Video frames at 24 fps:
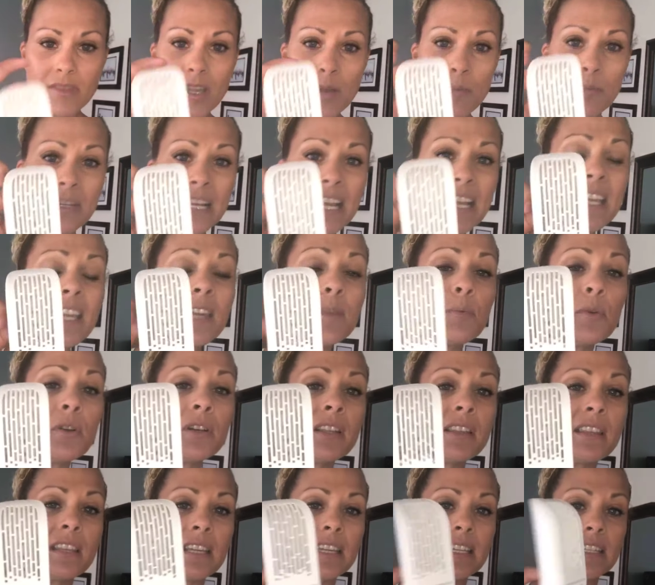But I keep one of
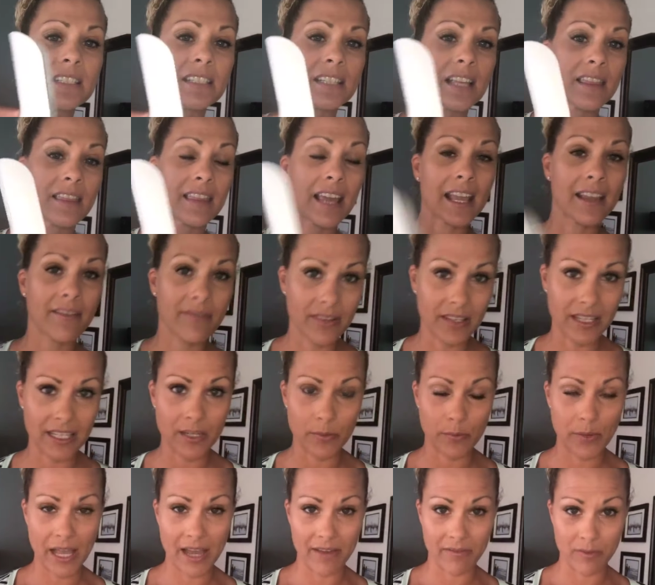these. Thankfully,
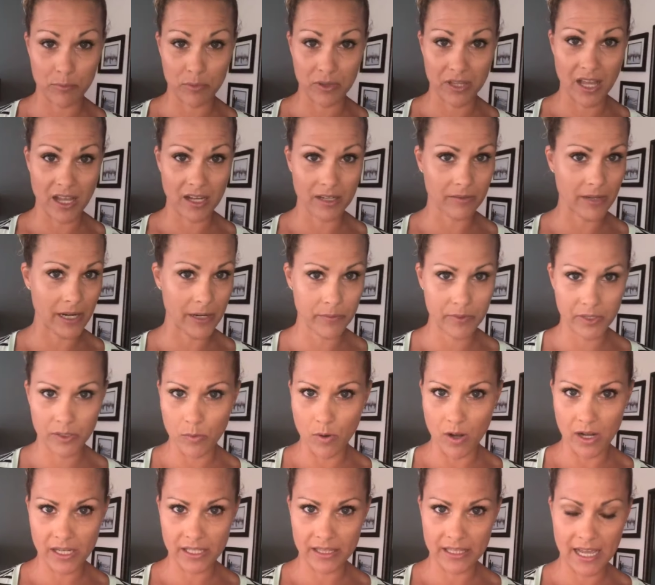we have a plug right when you
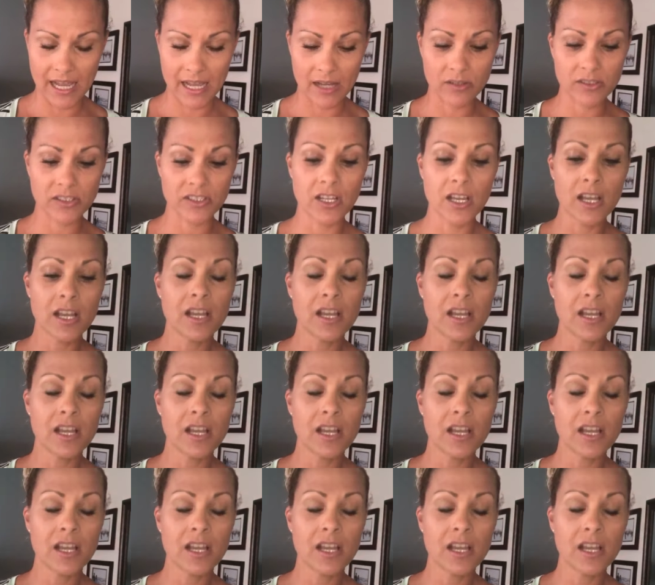walk in the house.